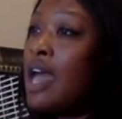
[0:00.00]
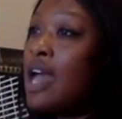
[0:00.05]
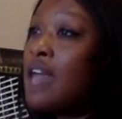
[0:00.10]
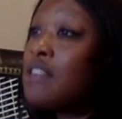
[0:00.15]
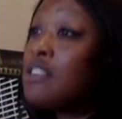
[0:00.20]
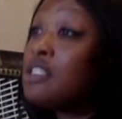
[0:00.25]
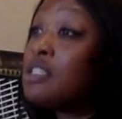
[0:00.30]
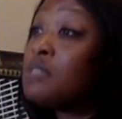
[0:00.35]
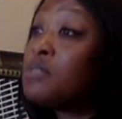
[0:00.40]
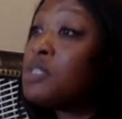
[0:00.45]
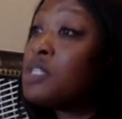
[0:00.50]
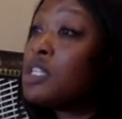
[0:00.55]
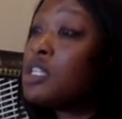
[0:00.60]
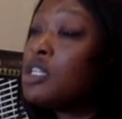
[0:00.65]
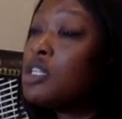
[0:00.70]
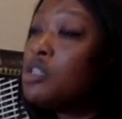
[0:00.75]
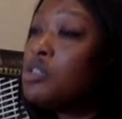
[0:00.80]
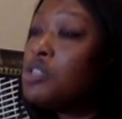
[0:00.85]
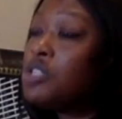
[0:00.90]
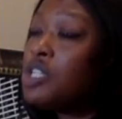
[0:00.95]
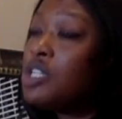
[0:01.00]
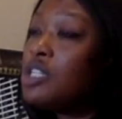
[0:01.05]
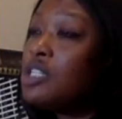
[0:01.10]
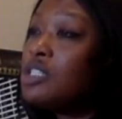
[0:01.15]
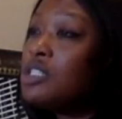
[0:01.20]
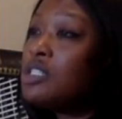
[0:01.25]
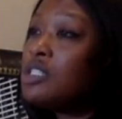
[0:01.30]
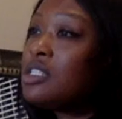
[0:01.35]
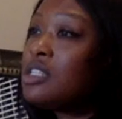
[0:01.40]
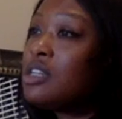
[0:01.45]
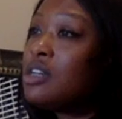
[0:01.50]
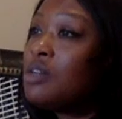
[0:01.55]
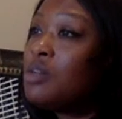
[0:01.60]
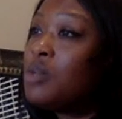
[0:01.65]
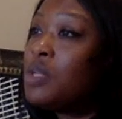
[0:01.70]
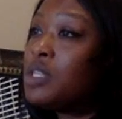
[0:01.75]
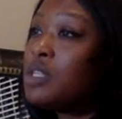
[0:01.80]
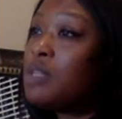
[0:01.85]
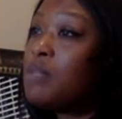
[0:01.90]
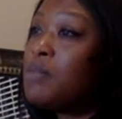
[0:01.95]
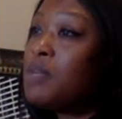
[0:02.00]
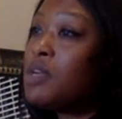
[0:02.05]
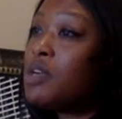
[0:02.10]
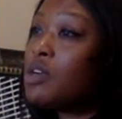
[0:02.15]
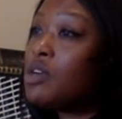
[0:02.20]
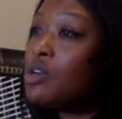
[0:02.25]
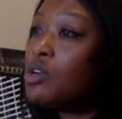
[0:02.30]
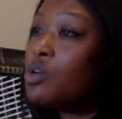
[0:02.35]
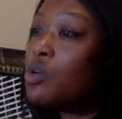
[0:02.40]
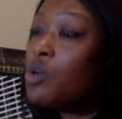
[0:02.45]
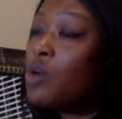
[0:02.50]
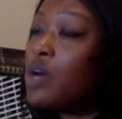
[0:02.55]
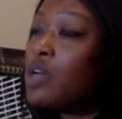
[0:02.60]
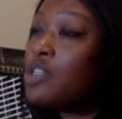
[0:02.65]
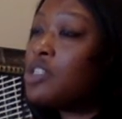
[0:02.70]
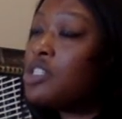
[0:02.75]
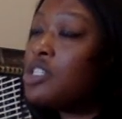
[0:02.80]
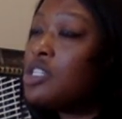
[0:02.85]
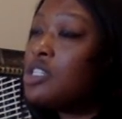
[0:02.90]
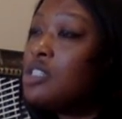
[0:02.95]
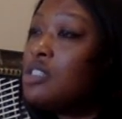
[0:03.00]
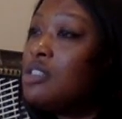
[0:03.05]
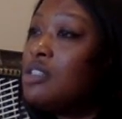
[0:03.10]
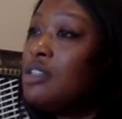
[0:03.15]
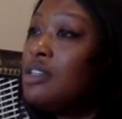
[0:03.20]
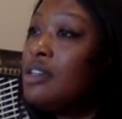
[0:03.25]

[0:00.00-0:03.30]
and some solutions with the miracle question.